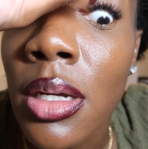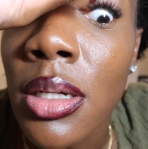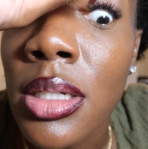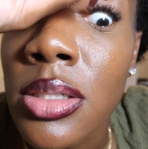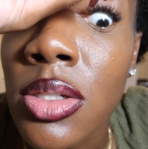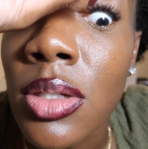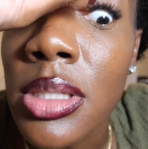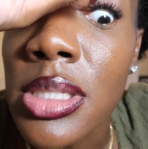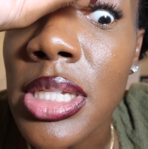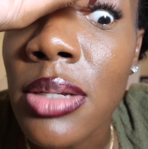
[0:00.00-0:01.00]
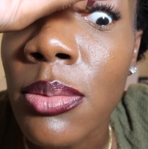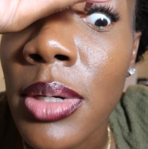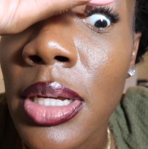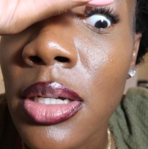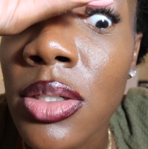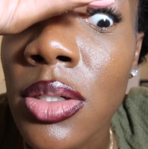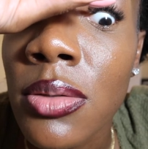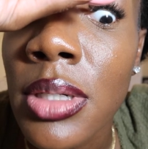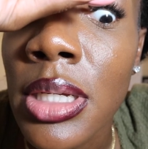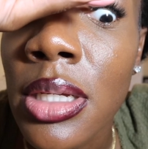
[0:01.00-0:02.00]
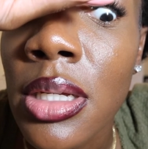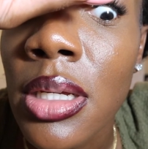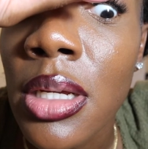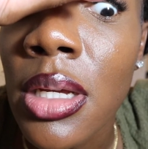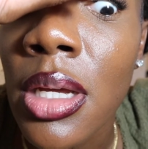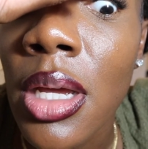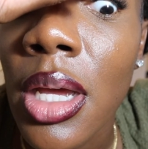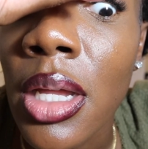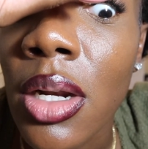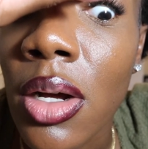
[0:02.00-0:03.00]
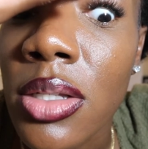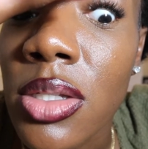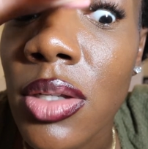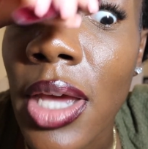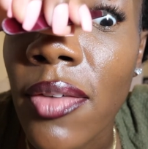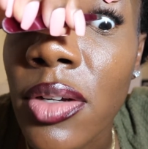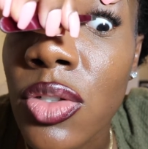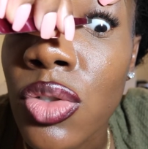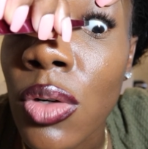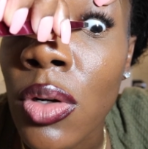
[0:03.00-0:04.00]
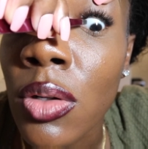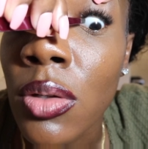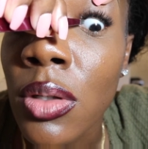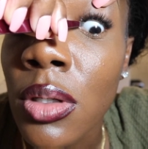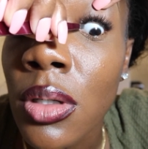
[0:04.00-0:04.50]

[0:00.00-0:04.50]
because you can see what you're doing and also you have control